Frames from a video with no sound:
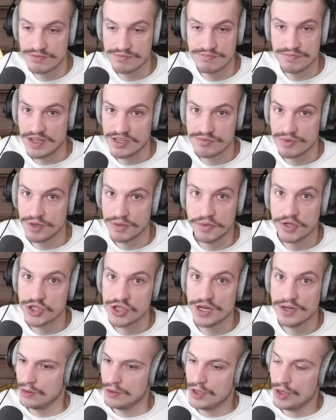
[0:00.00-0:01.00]
That's pretty much
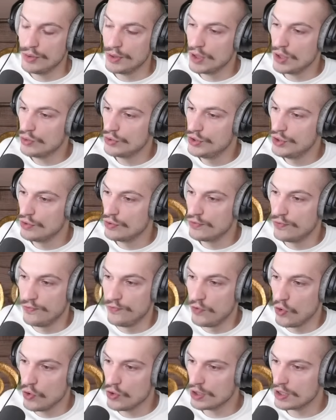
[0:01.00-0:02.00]
it. There we go. Tier
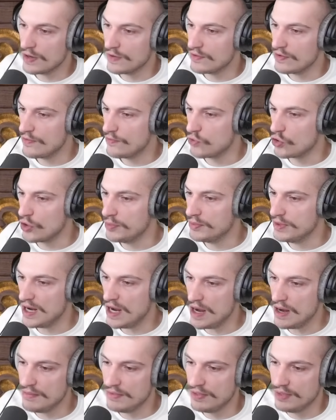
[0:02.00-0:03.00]
4 government reform
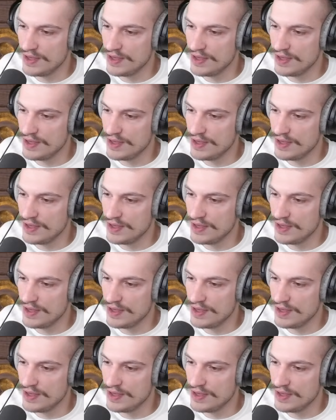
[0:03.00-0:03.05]
time.